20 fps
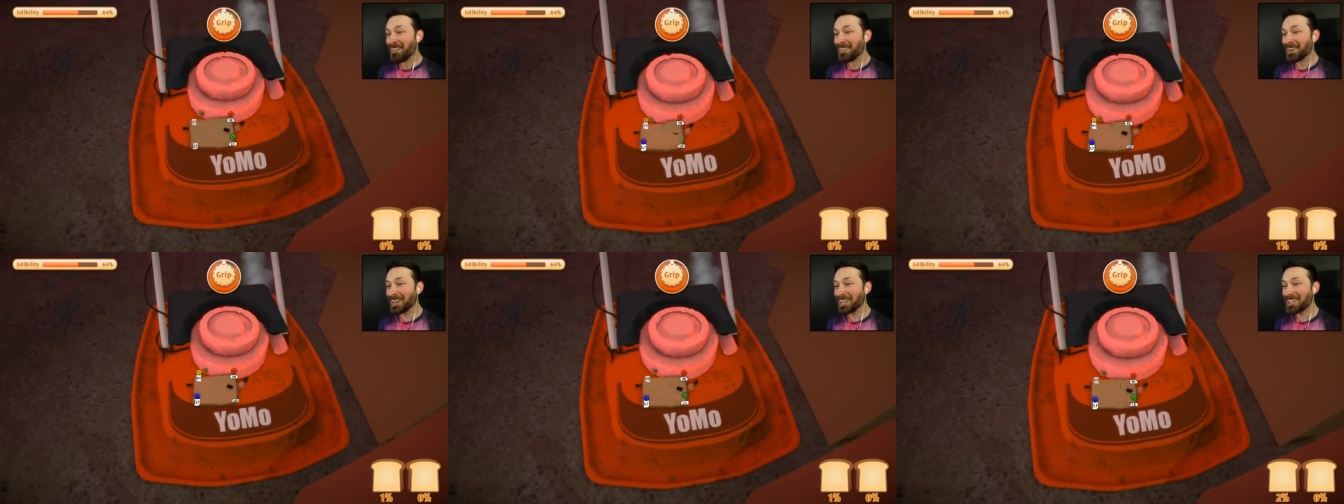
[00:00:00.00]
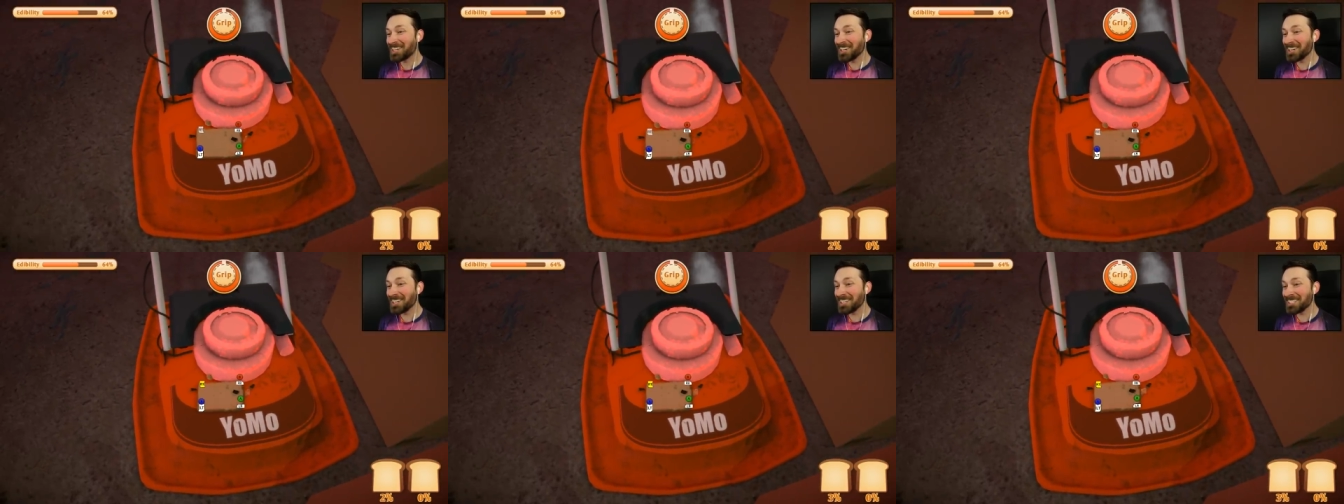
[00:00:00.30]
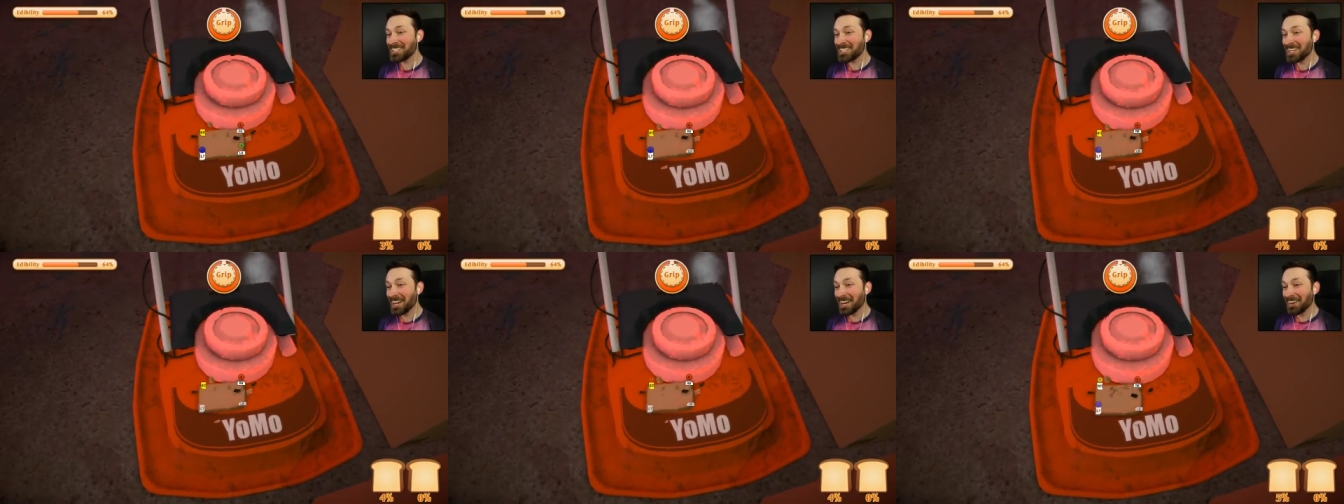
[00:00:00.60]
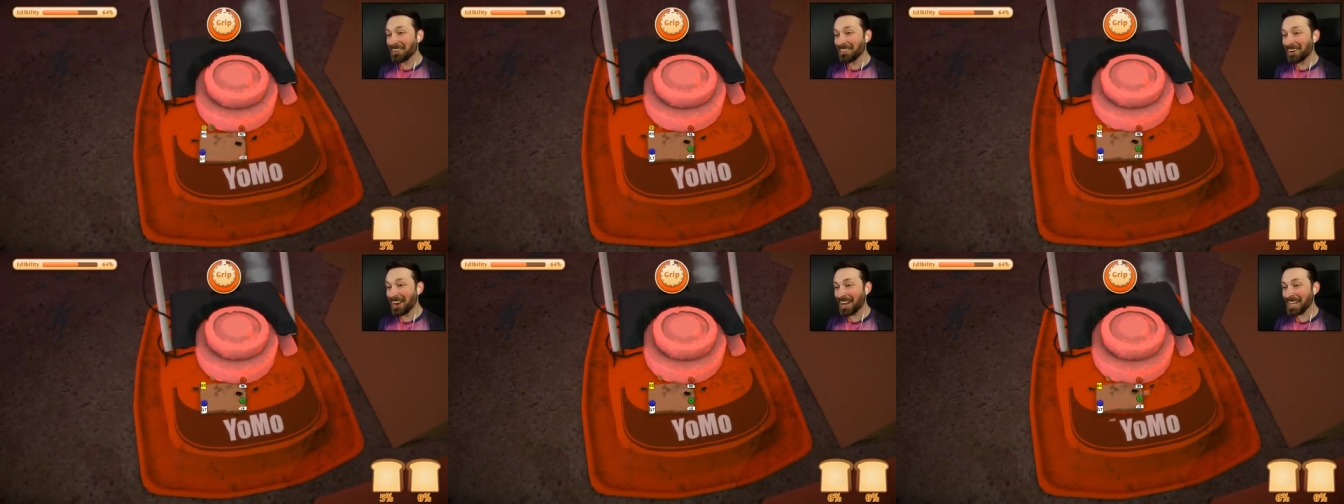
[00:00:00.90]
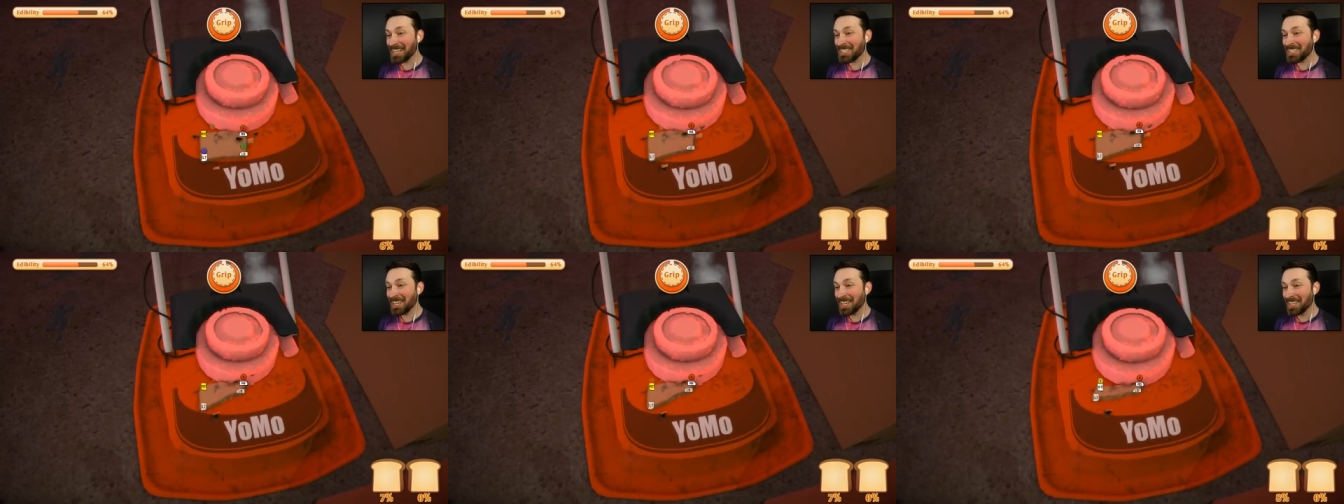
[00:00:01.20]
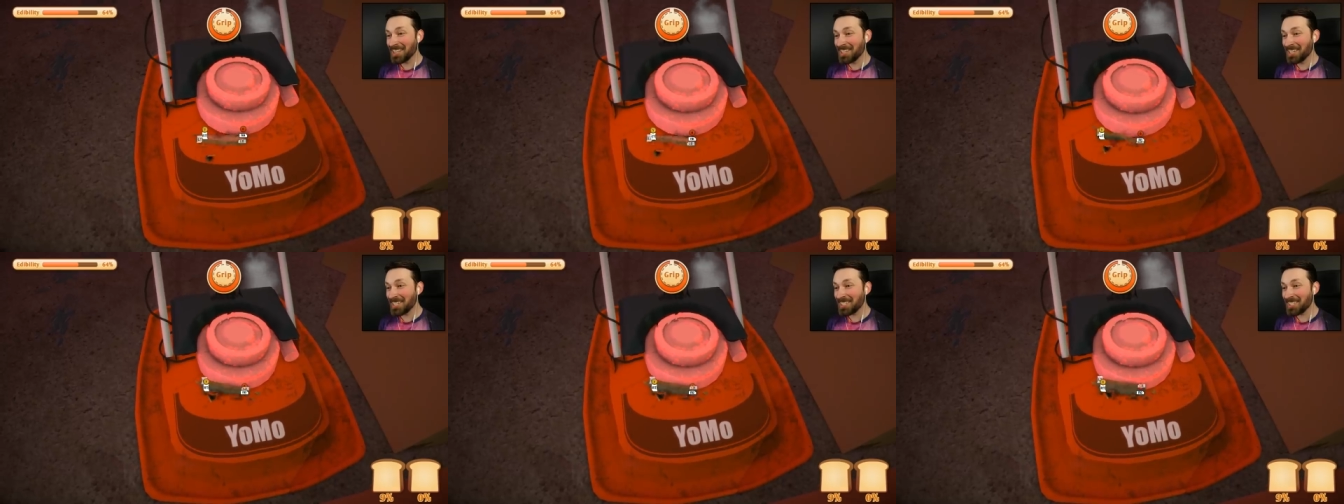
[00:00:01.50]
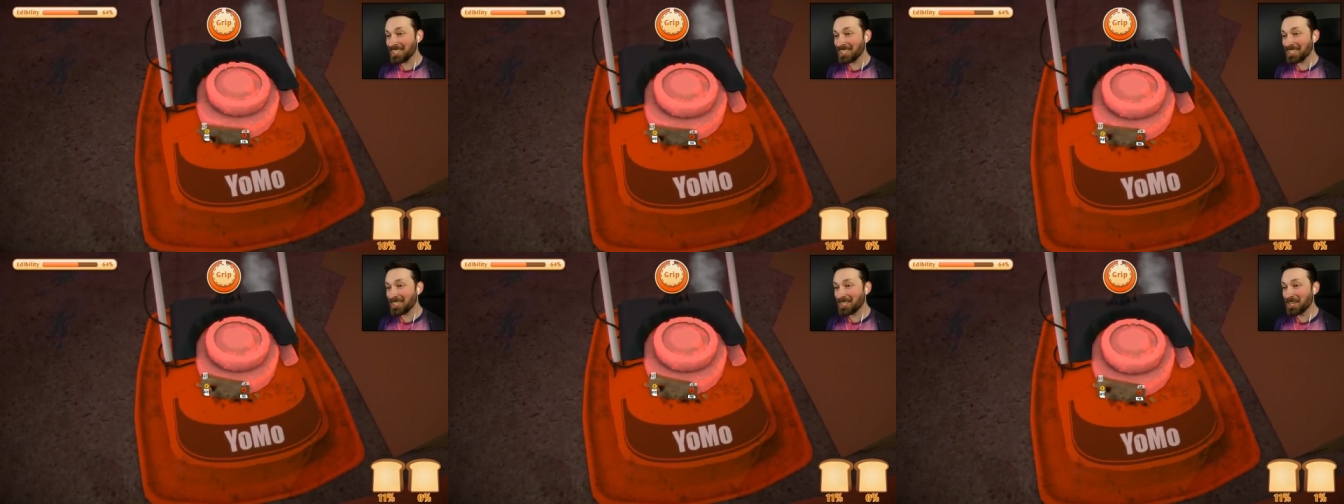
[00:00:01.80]
We're good, right?
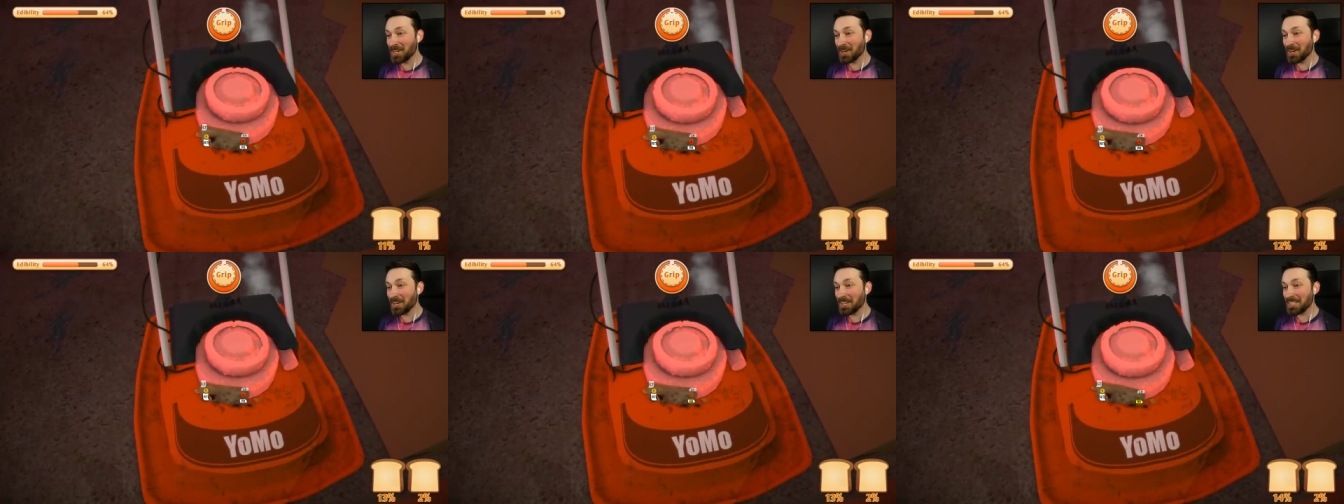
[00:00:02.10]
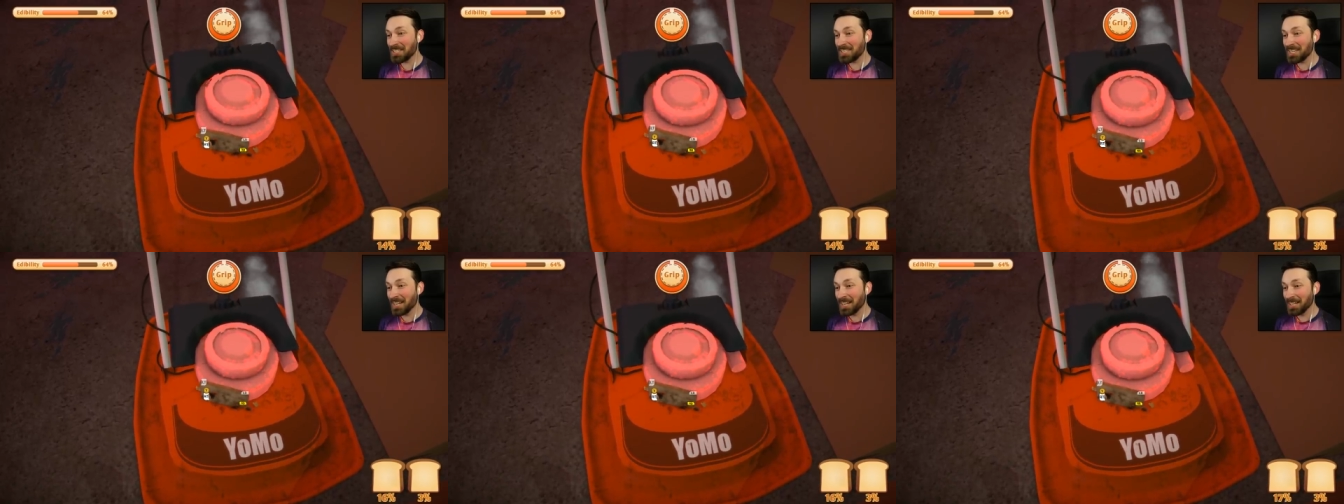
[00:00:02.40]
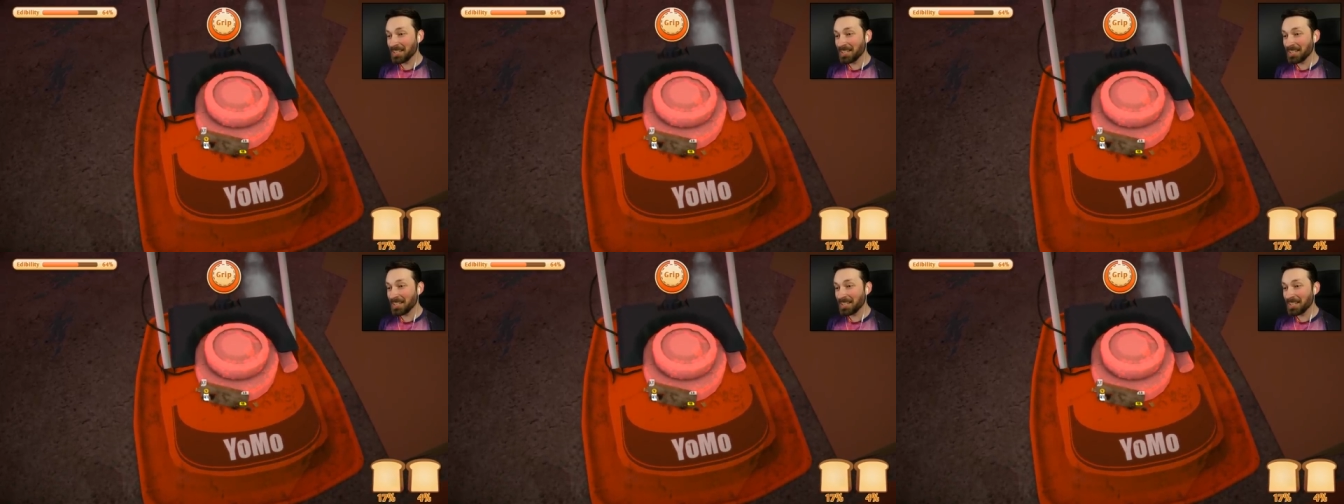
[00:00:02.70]
This is good.